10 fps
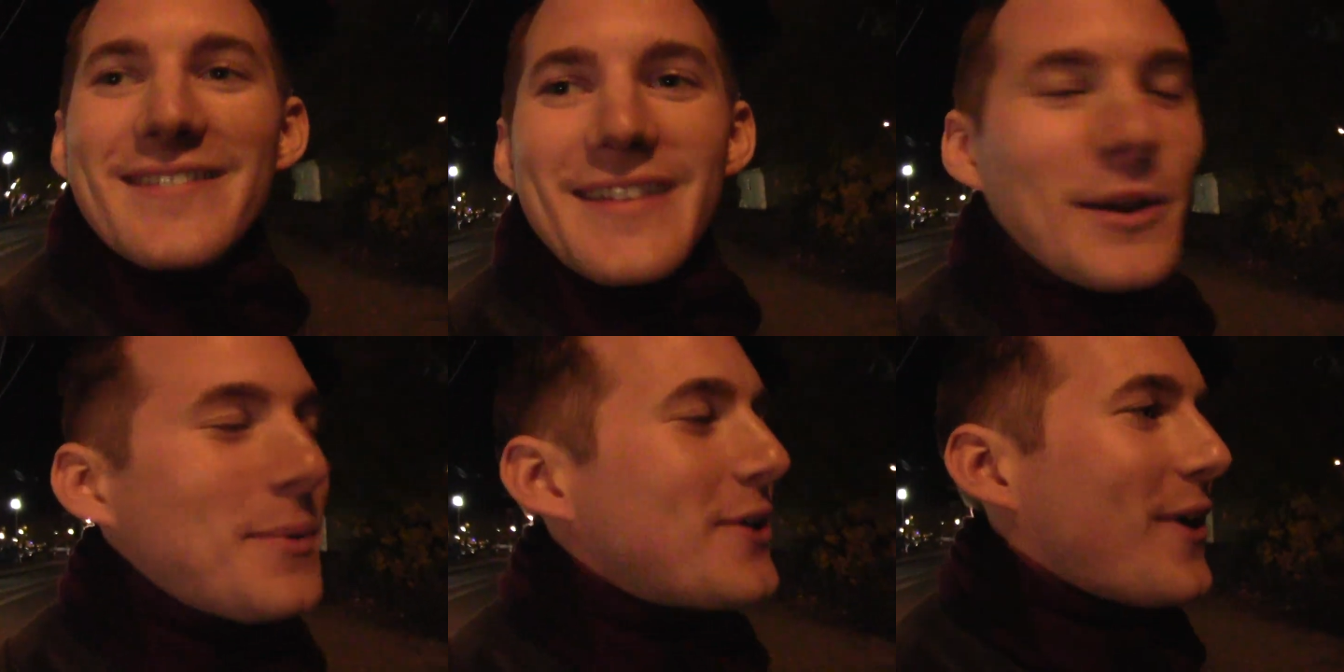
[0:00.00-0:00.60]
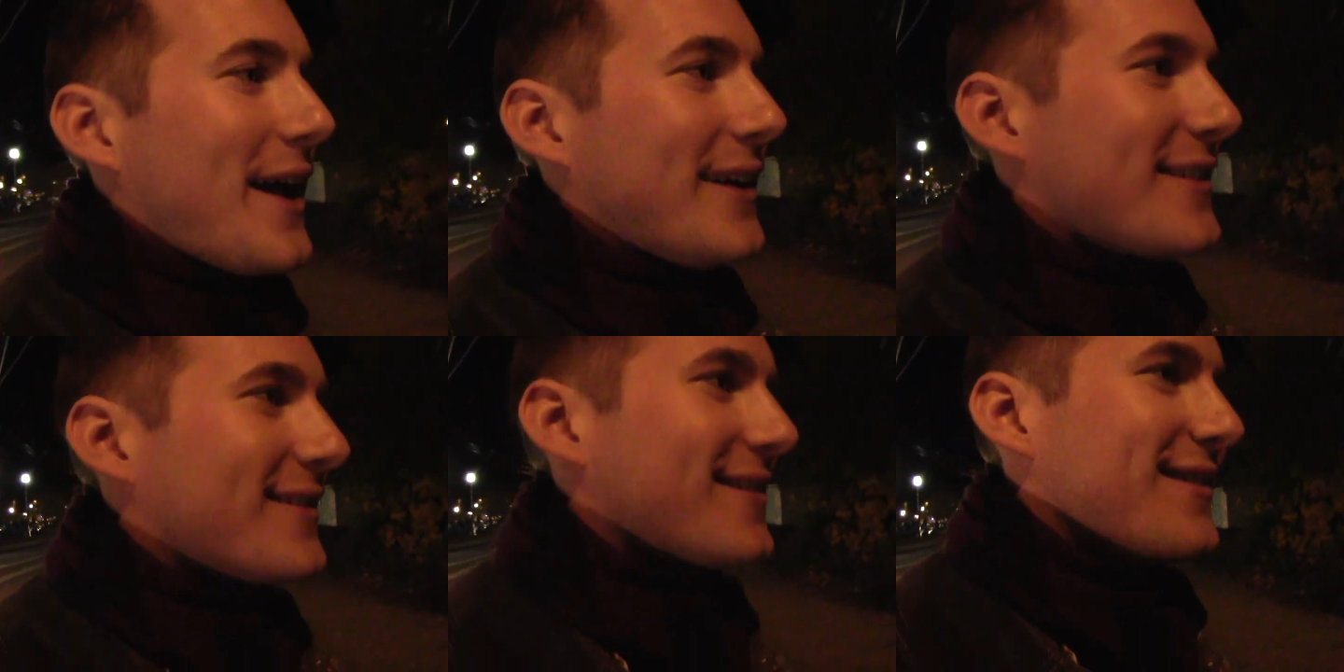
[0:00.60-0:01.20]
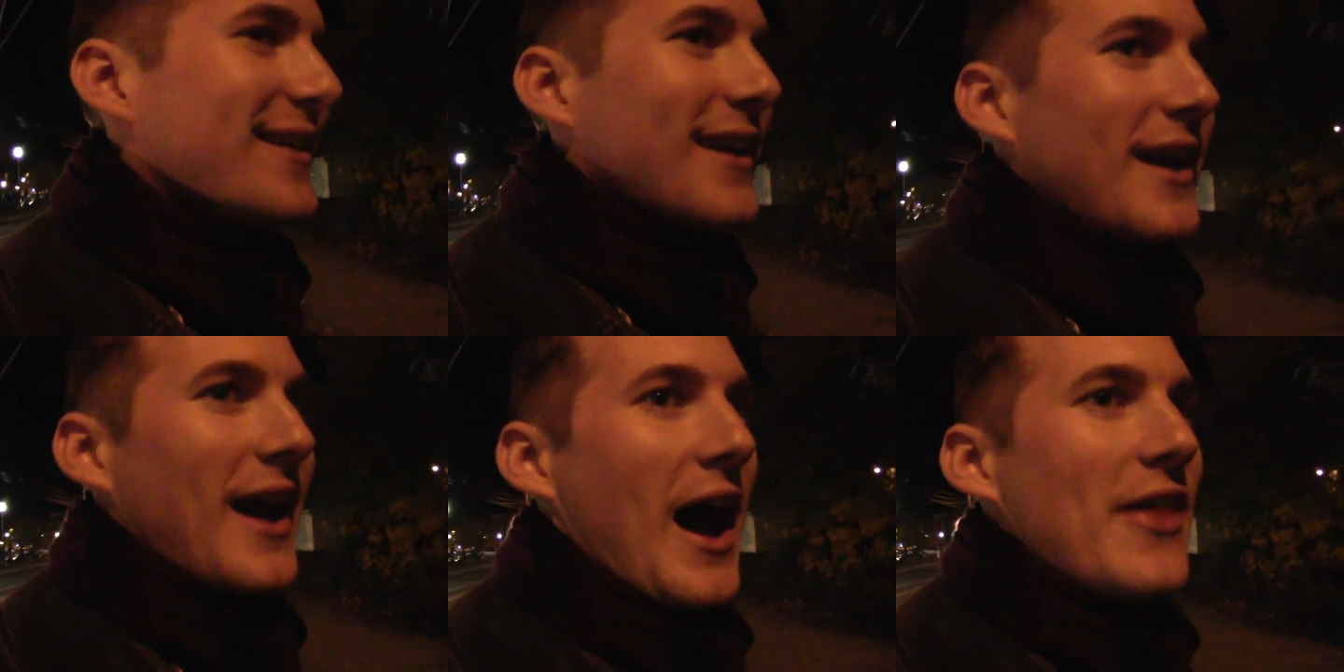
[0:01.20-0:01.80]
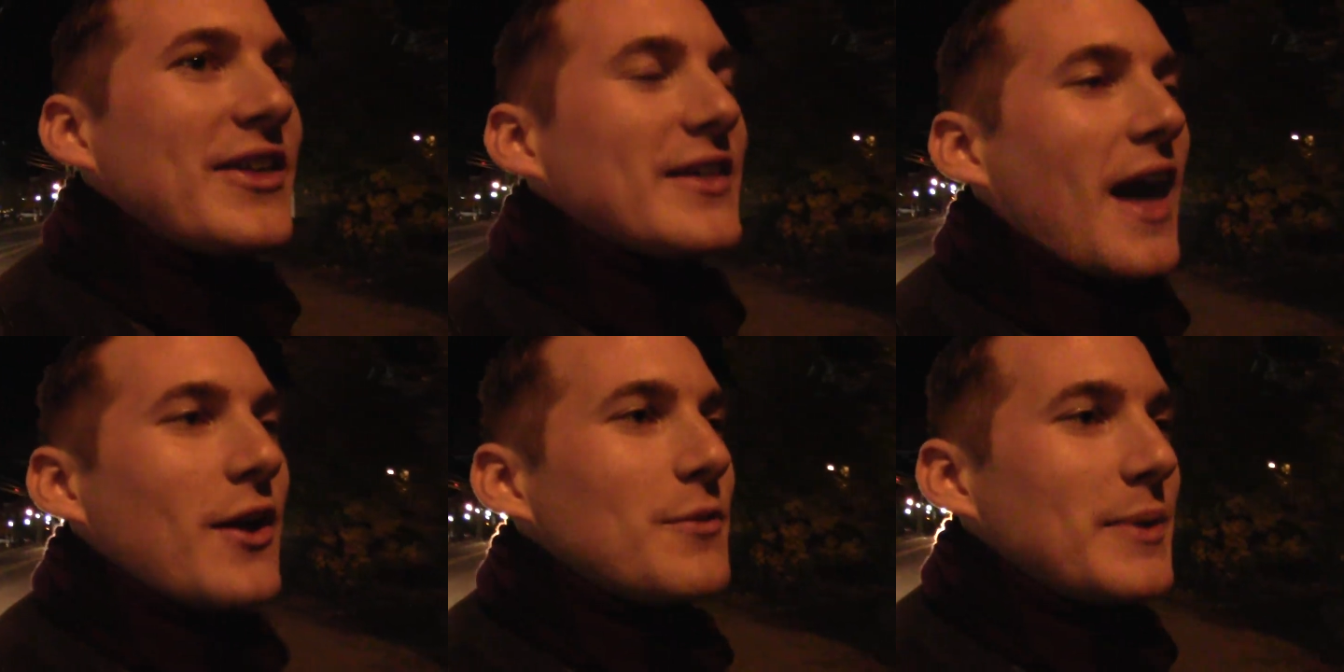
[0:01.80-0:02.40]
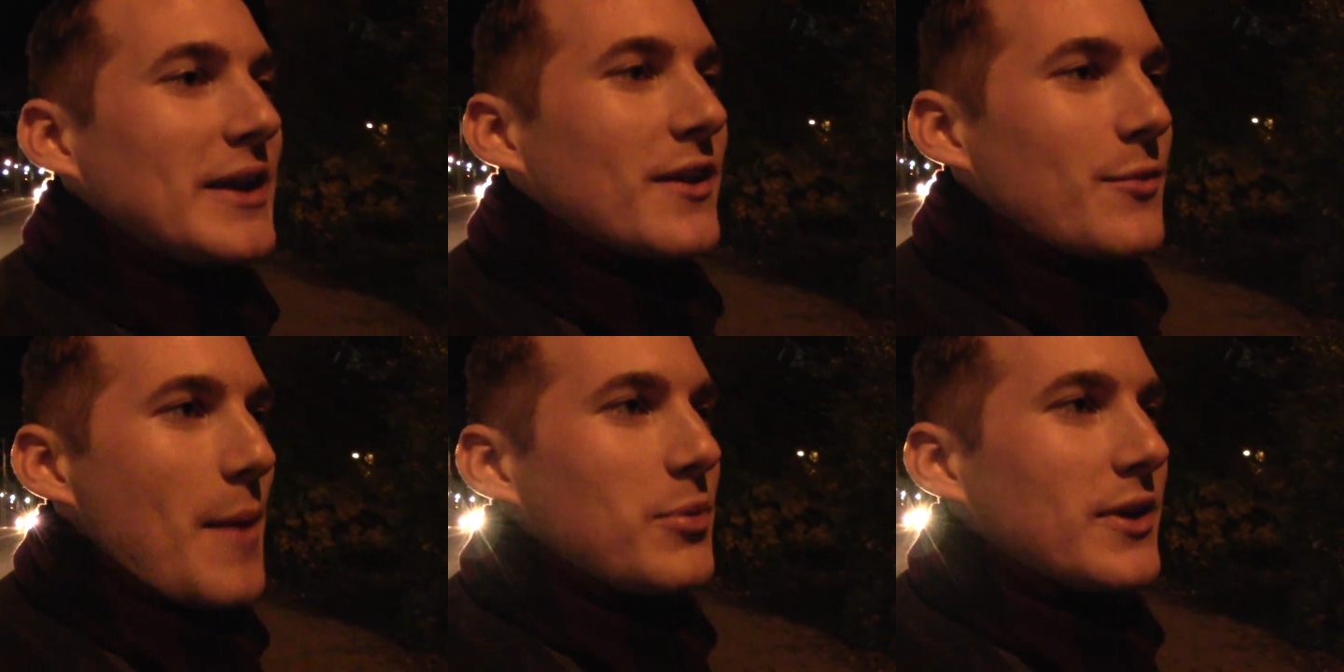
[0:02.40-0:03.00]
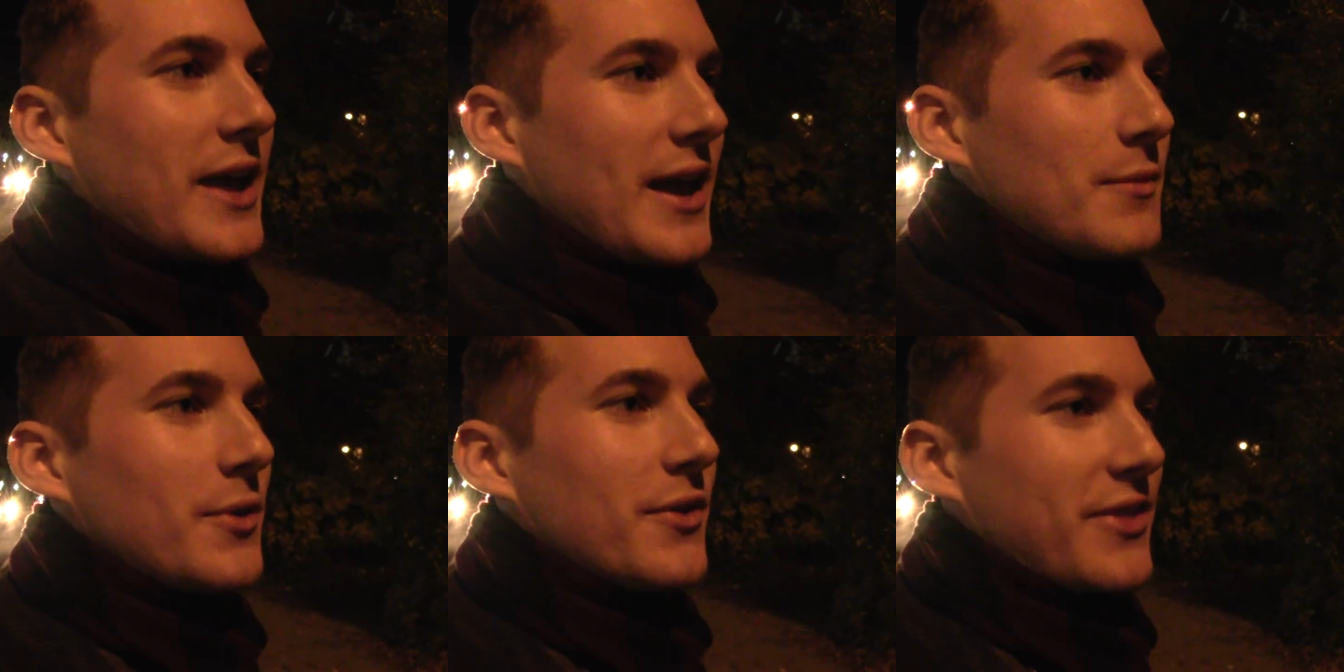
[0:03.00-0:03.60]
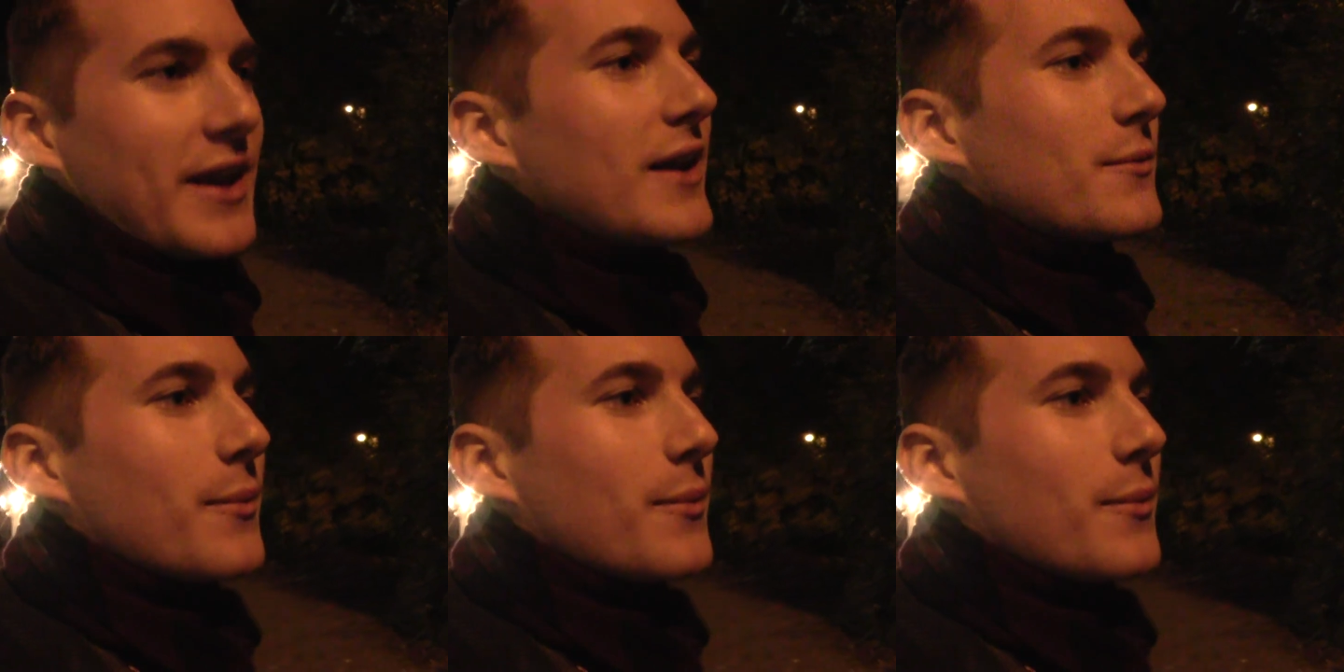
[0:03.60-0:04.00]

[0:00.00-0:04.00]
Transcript: It'll be great. I think that could be a replicatable thing